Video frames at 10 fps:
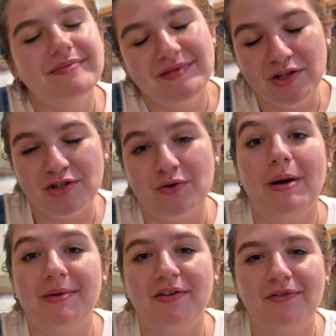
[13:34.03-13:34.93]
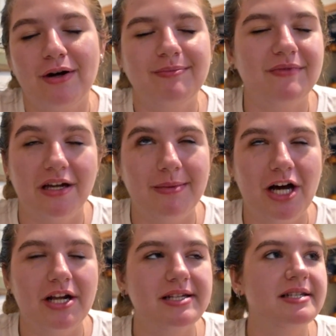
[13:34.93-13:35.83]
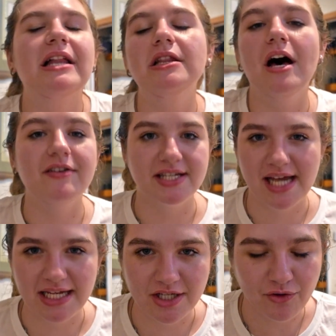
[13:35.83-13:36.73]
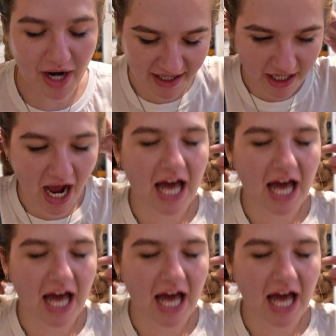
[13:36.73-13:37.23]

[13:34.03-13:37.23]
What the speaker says: Those are who I'm here for, gonna be honest. I love a sassy dragon.